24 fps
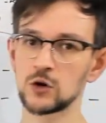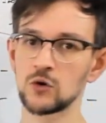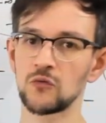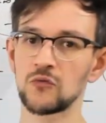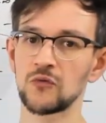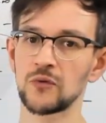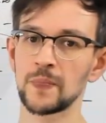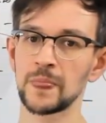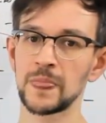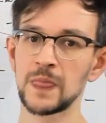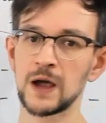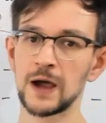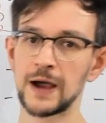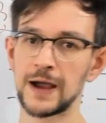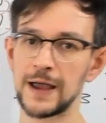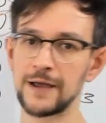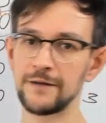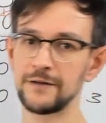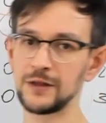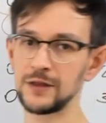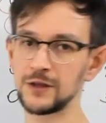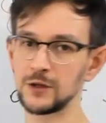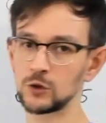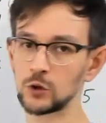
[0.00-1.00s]
of
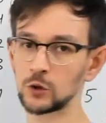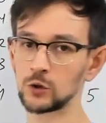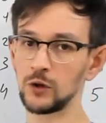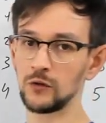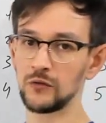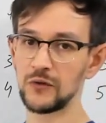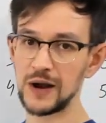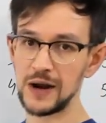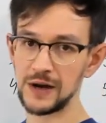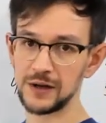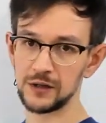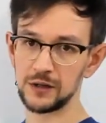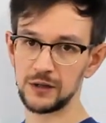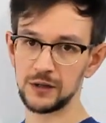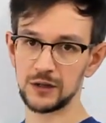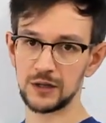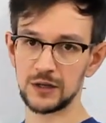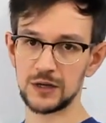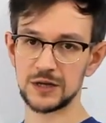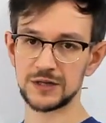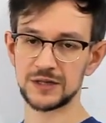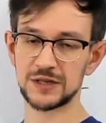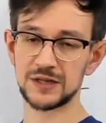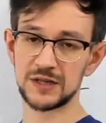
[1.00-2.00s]
having the total weight
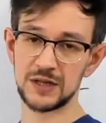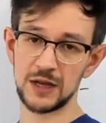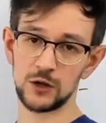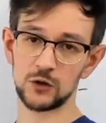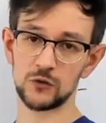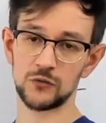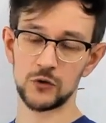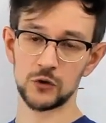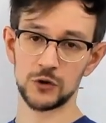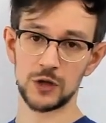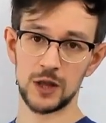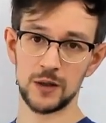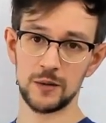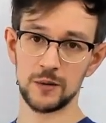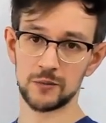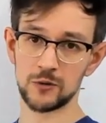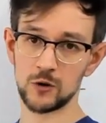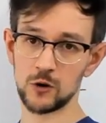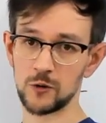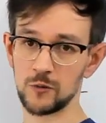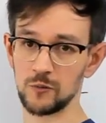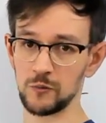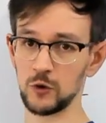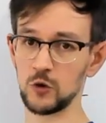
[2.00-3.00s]
as a state of your dynamic
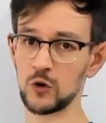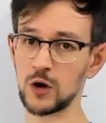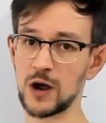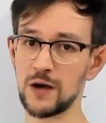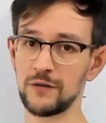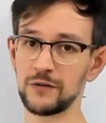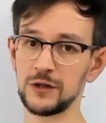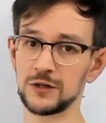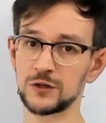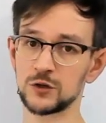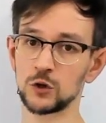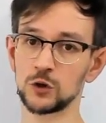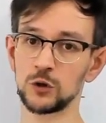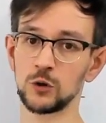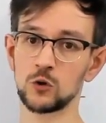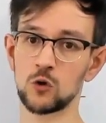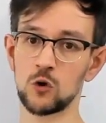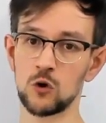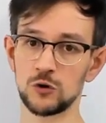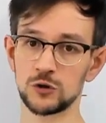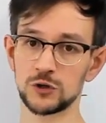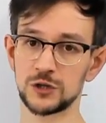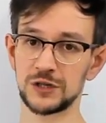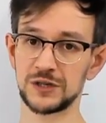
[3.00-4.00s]
program, you have this total
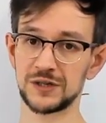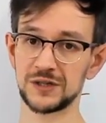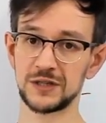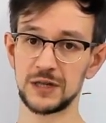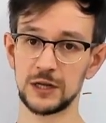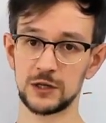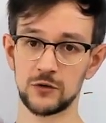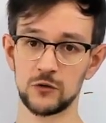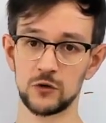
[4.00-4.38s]
cost as a state of